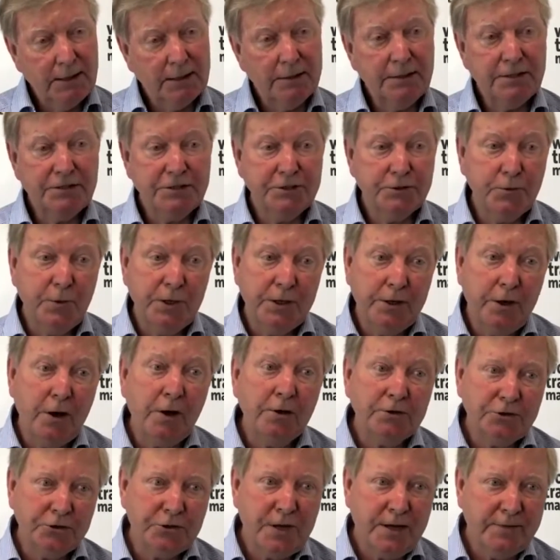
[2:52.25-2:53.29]
And this is where
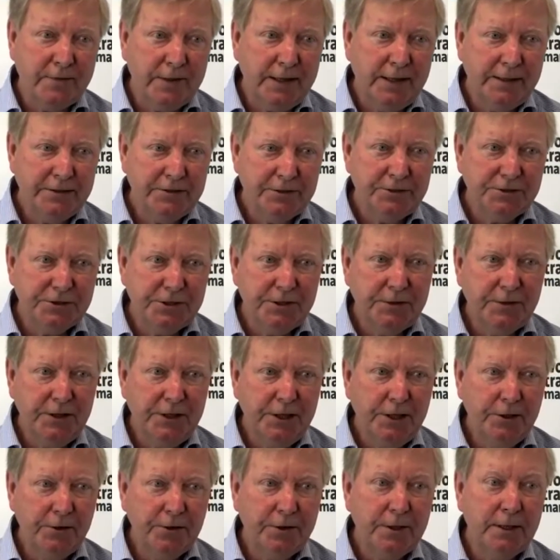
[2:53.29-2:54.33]
our travel agents in
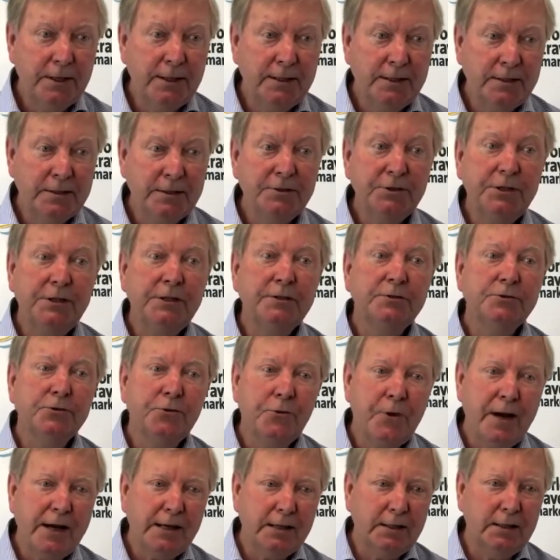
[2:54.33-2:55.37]
the UK can deal
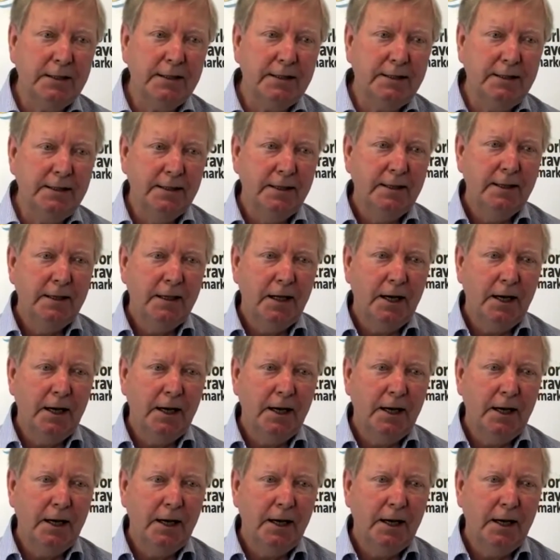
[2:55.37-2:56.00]
directly